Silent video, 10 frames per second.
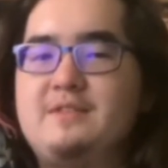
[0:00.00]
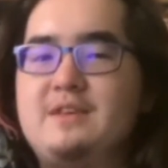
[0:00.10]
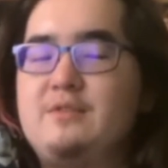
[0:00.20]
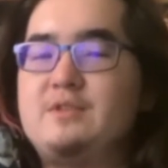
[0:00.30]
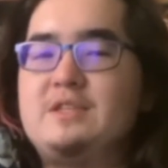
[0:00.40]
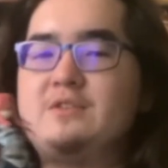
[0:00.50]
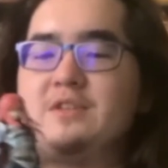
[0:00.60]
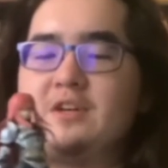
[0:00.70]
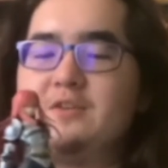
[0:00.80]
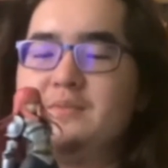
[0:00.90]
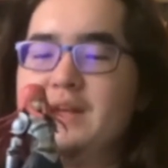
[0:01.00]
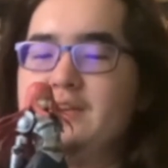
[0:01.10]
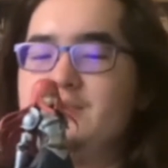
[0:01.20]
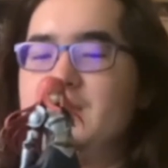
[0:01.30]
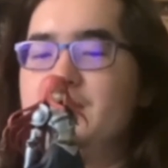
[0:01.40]
It was years ago, but I don't
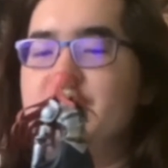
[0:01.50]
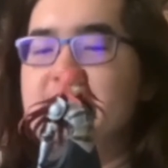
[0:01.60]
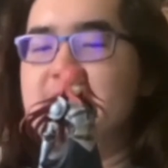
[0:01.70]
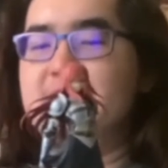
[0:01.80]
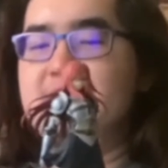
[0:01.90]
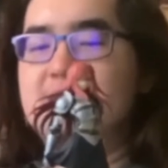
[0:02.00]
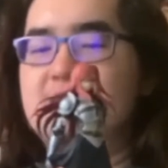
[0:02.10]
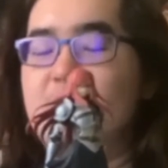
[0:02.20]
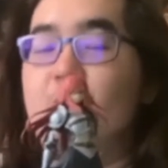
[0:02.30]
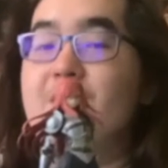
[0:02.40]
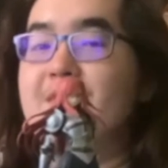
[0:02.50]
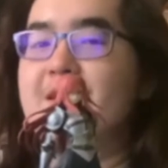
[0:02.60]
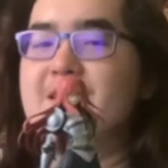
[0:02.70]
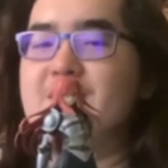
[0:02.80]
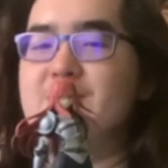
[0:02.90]
remember basically anything. The one thing
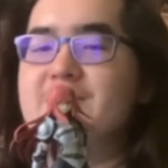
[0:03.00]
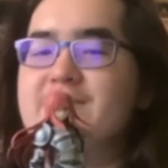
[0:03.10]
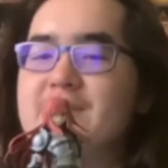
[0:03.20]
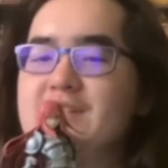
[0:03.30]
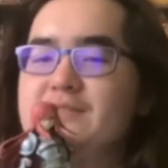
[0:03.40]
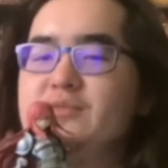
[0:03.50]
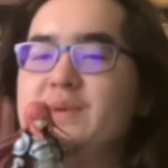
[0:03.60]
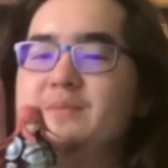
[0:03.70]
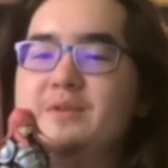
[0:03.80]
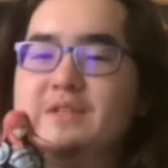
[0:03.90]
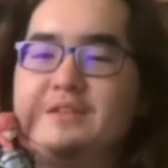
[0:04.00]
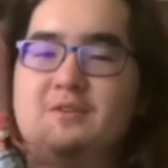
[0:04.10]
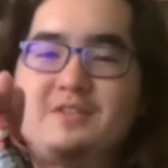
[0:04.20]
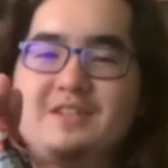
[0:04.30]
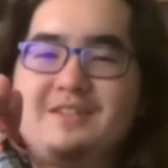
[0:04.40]
I do definitively remember is
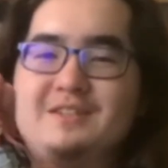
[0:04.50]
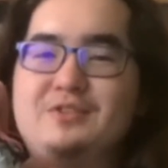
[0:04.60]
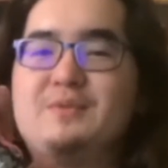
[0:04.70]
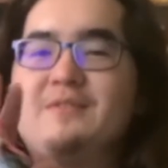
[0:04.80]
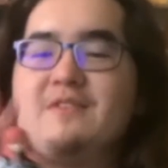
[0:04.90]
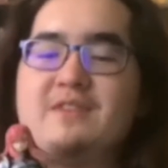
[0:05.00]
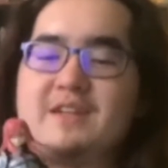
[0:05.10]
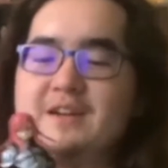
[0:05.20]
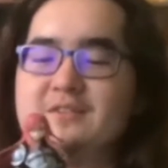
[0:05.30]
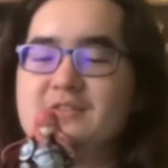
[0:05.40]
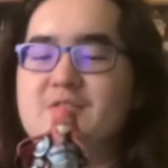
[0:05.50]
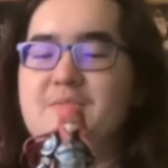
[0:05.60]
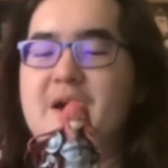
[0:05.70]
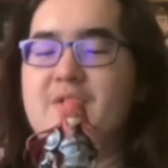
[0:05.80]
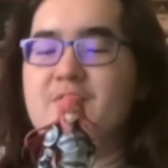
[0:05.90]
Urza. She's my favorite character. Her
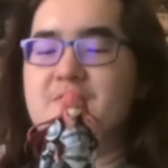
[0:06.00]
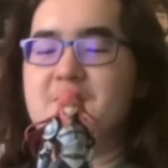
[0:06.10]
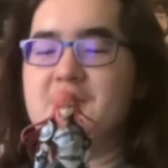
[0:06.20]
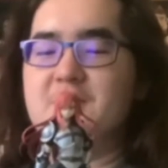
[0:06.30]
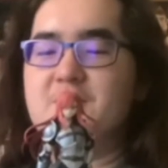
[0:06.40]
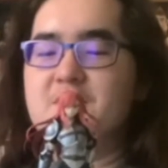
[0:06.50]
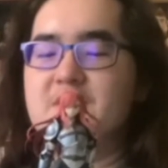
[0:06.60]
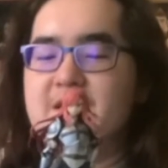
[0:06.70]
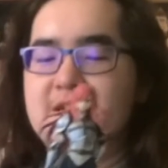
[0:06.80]
power is really cool.